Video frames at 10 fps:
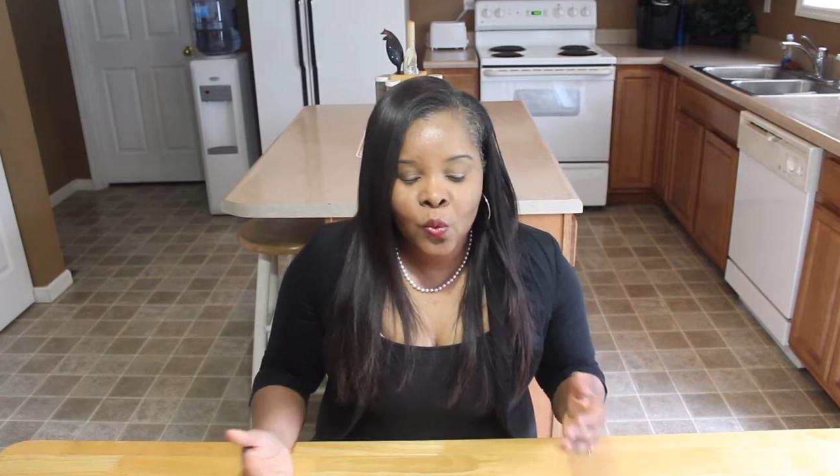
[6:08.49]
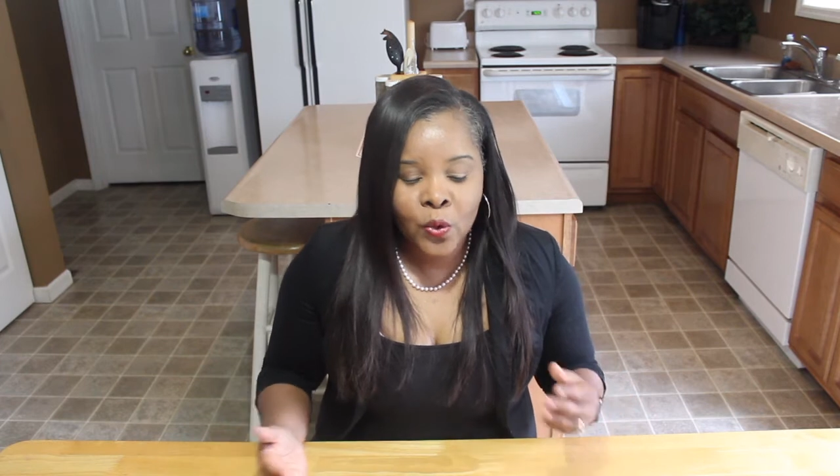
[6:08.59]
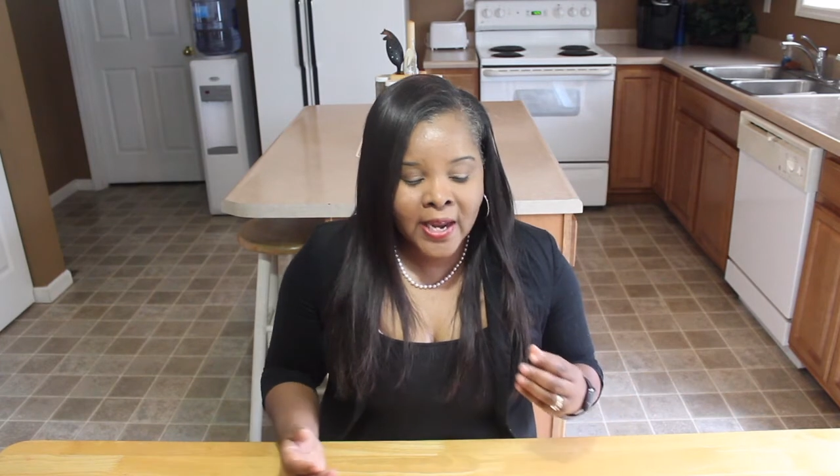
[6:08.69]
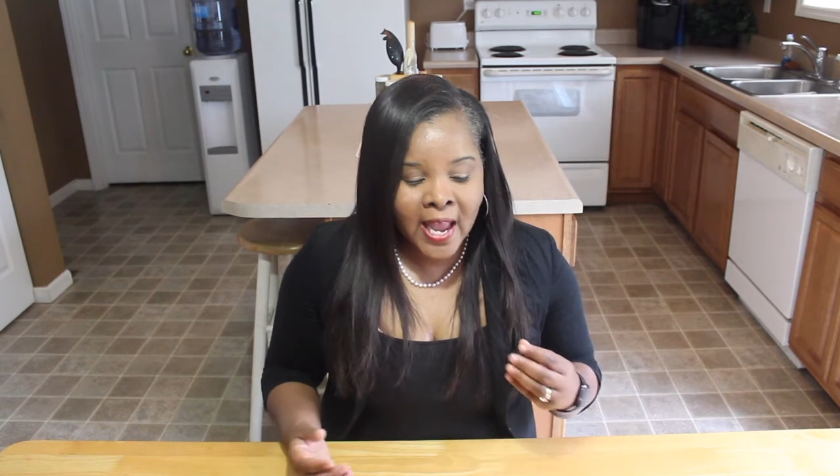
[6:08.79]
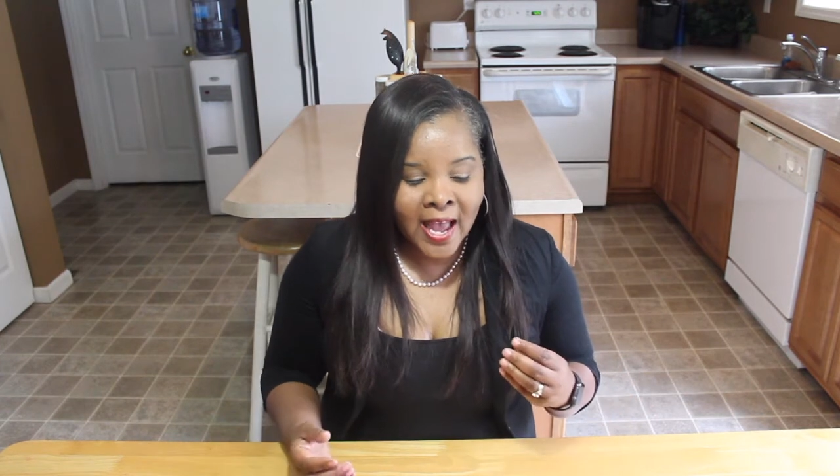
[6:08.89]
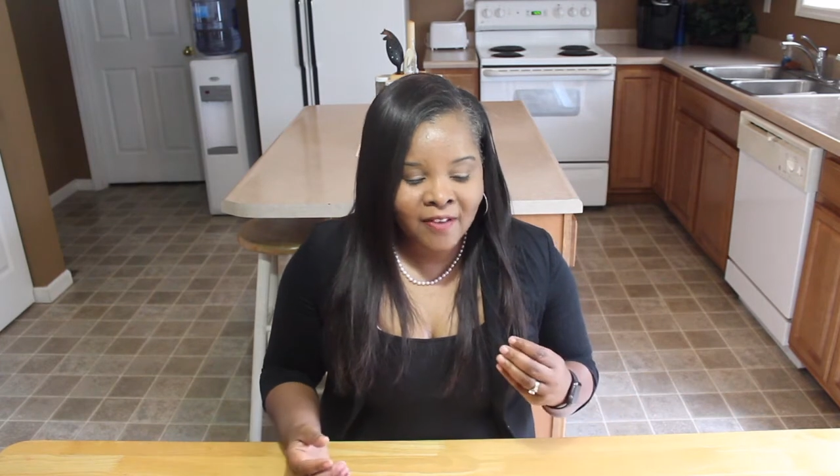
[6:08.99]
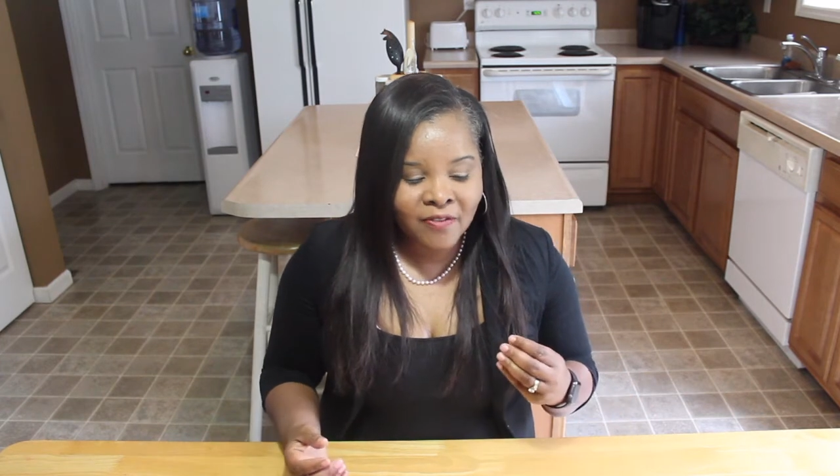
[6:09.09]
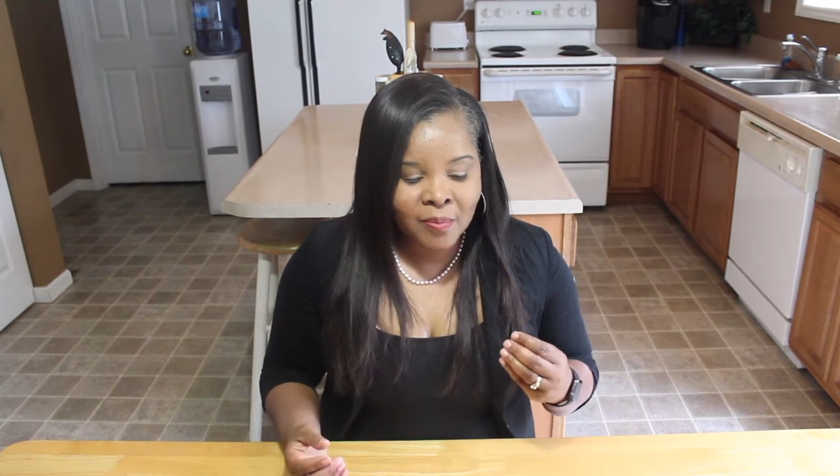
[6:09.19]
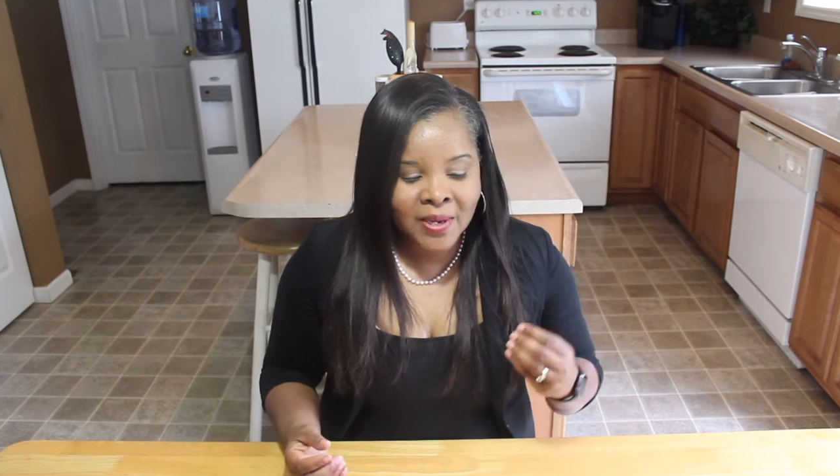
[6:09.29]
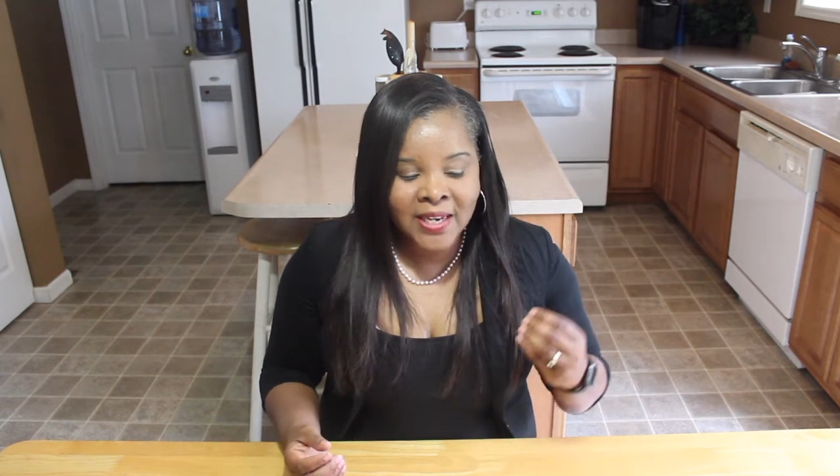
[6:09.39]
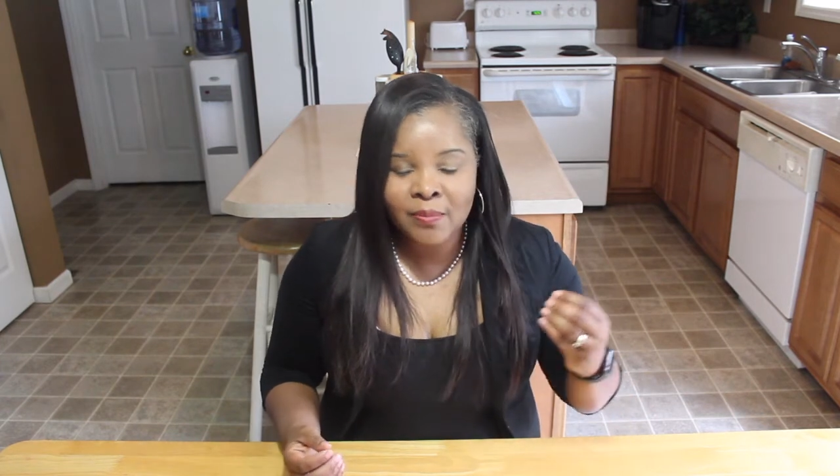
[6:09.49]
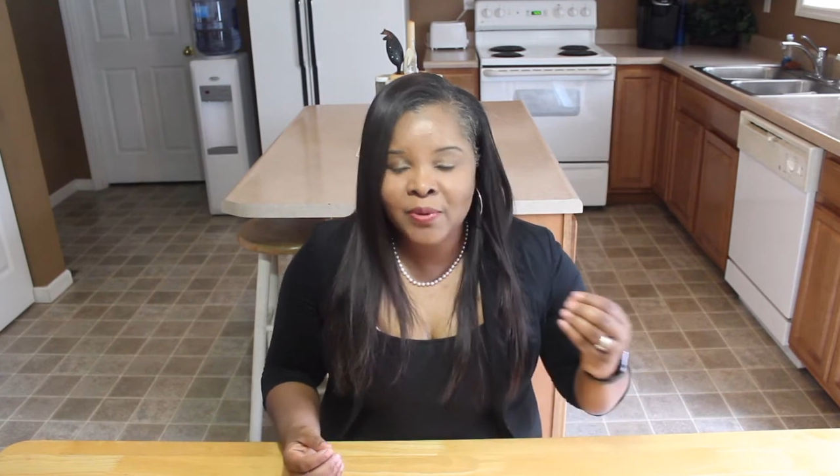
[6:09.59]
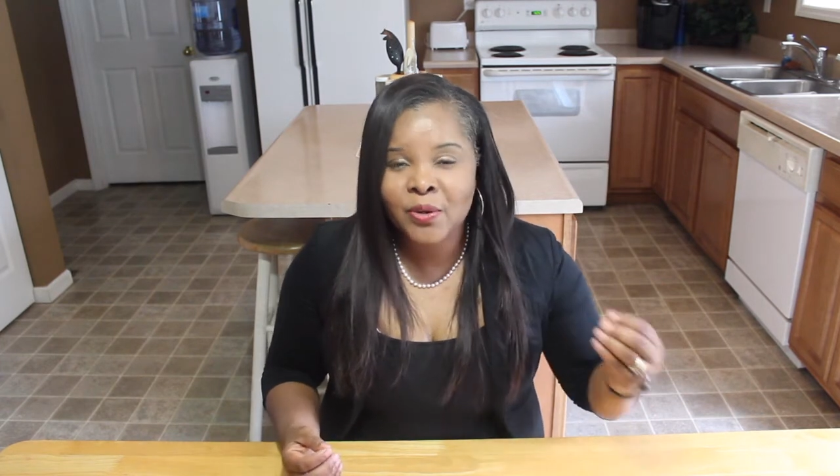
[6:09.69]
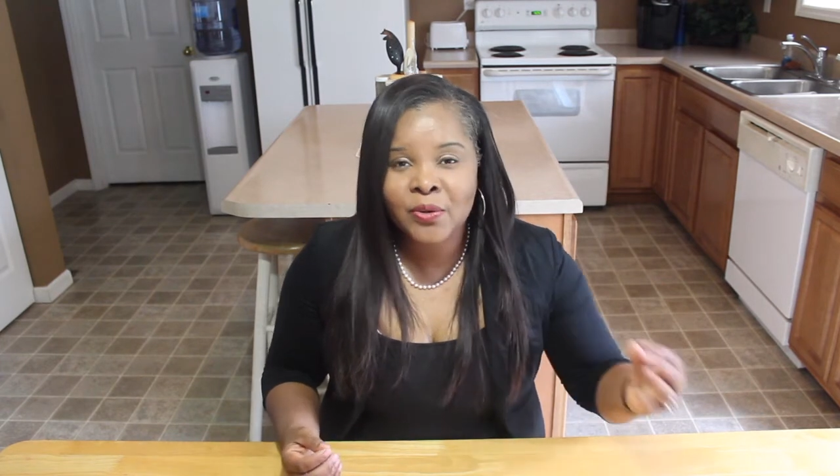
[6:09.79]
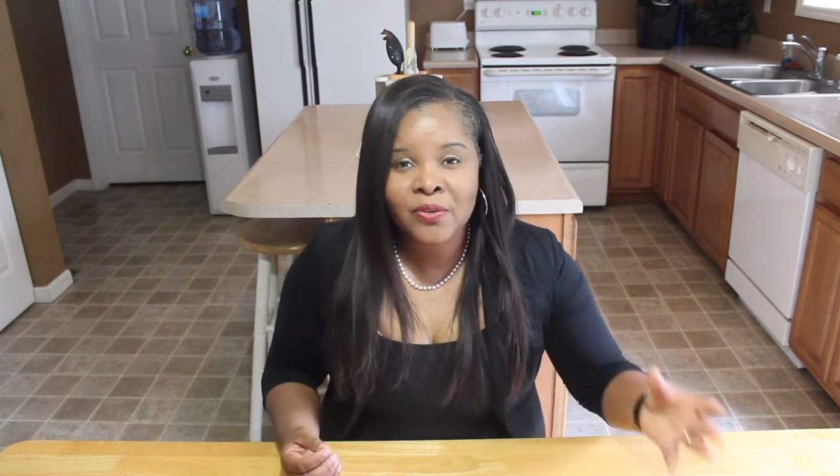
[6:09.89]
We have many
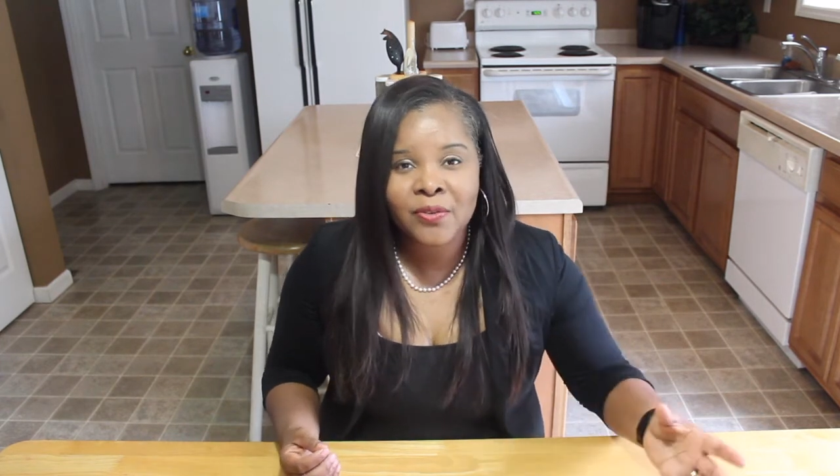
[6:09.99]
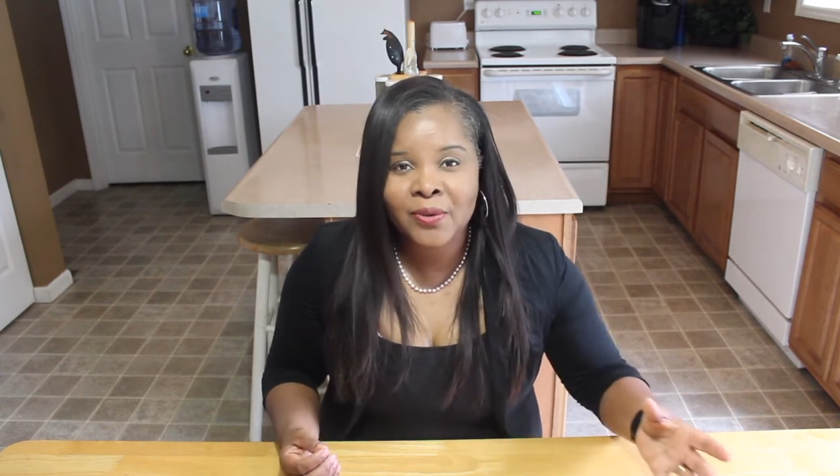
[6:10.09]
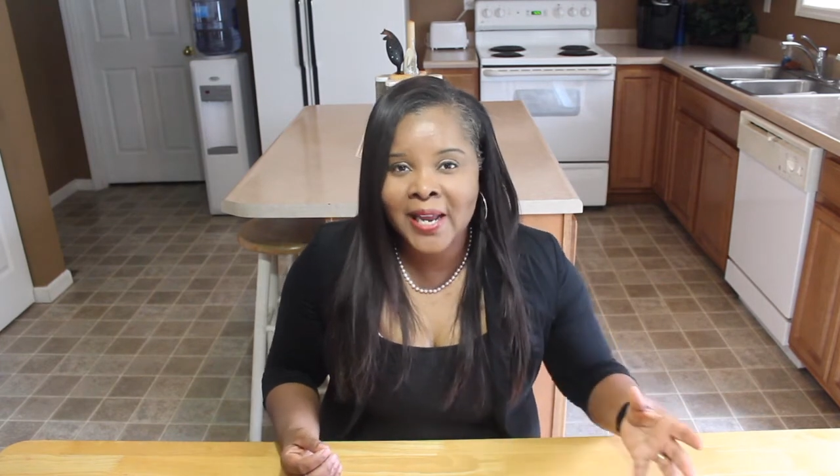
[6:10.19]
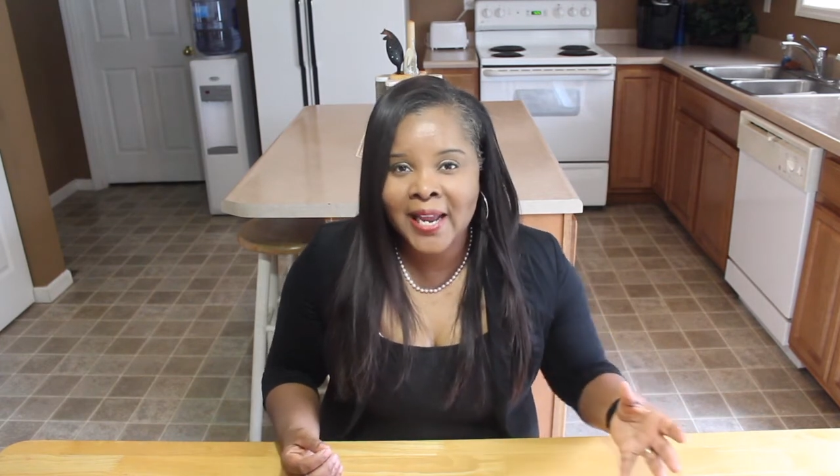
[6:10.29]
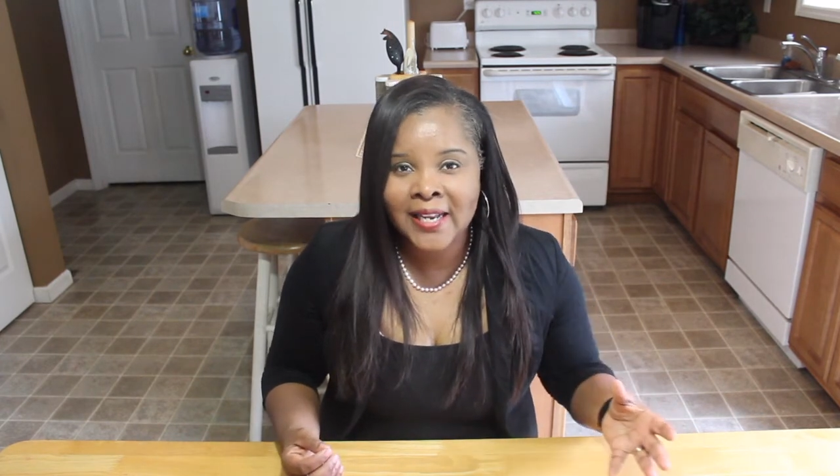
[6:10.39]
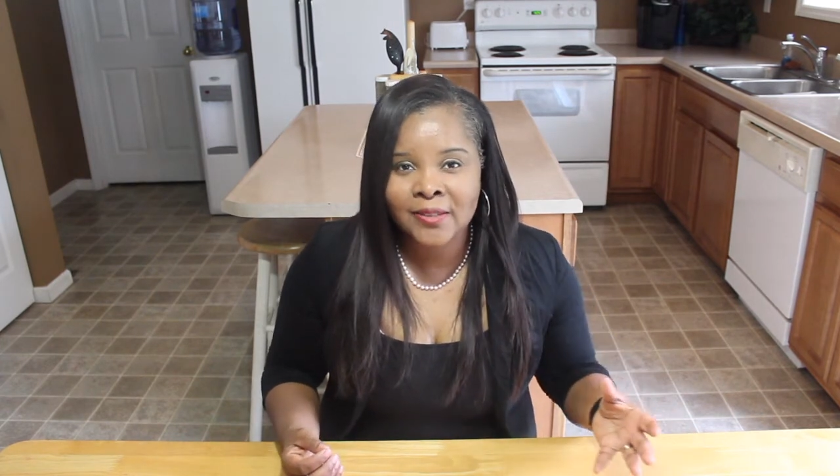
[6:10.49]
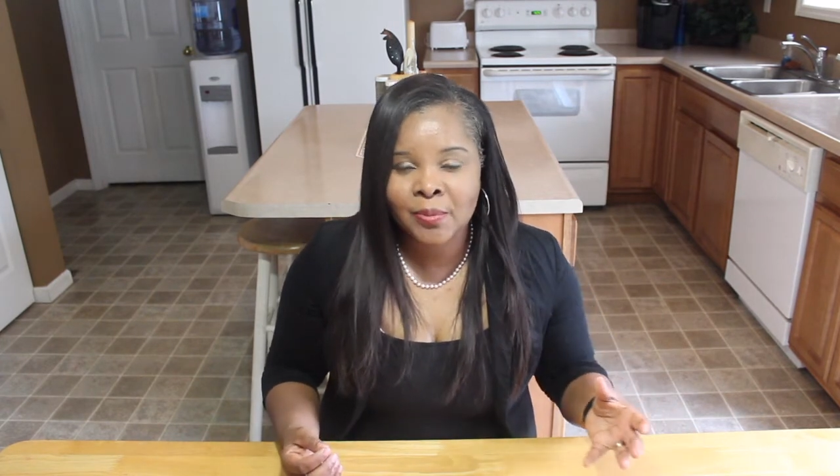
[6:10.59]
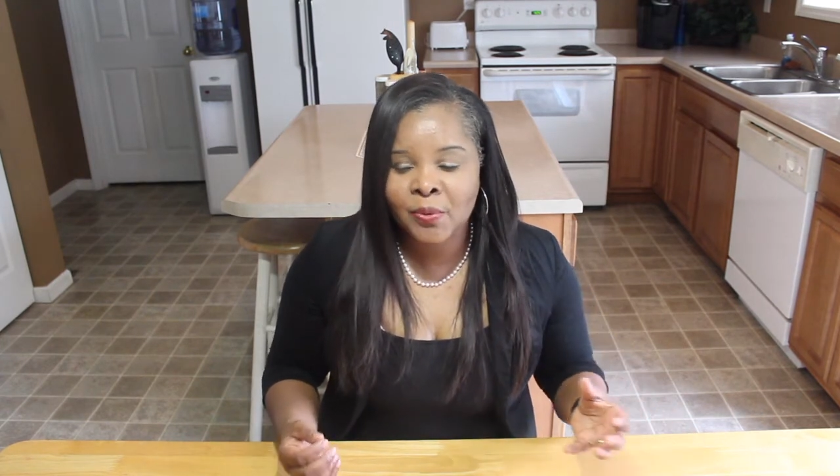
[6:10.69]
beautiful days,